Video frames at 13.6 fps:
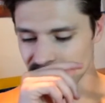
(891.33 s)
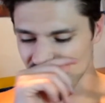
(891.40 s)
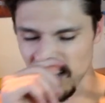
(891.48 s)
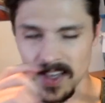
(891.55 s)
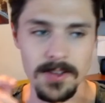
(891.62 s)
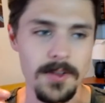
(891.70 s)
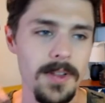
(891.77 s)

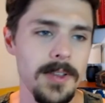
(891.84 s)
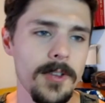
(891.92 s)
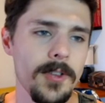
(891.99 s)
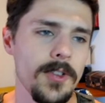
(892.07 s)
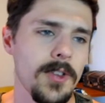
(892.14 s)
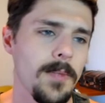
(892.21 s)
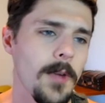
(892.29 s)
Yeah, so this is
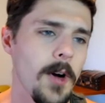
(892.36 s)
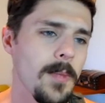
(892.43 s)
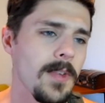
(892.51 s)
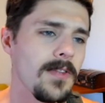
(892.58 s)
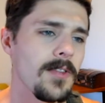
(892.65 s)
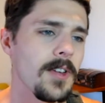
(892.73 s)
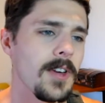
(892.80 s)
just a
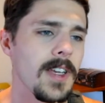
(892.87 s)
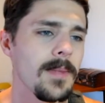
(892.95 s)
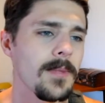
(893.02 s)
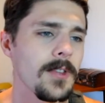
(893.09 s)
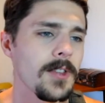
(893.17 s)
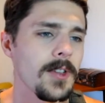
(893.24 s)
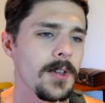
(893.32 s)
moment for
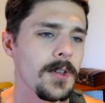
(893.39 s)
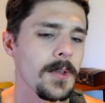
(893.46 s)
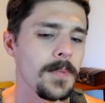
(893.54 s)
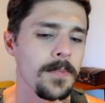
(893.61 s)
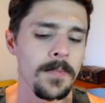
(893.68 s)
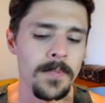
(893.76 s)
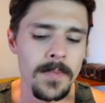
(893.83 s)
him
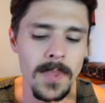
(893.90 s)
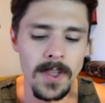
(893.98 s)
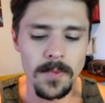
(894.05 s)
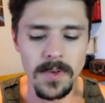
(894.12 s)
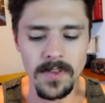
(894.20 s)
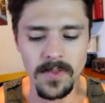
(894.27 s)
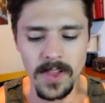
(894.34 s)
to
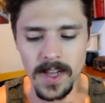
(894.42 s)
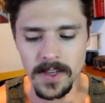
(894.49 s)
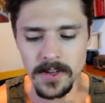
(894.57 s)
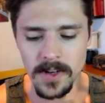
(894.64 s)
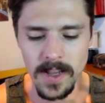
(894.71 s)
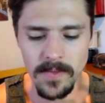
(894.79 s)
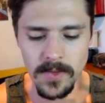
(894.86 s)
reflect
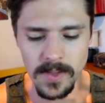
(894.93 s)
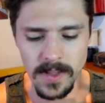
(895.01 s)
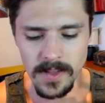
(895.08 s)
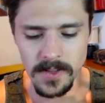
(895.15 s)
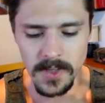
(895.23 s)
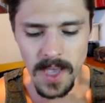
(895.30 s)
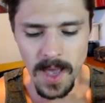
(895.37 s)
on everything
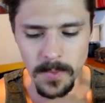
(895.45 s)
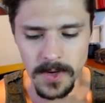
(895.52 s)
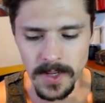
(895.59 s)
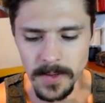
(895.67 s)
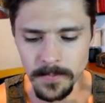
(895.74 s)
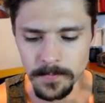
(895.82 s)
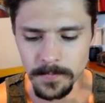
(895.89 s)
that's happening,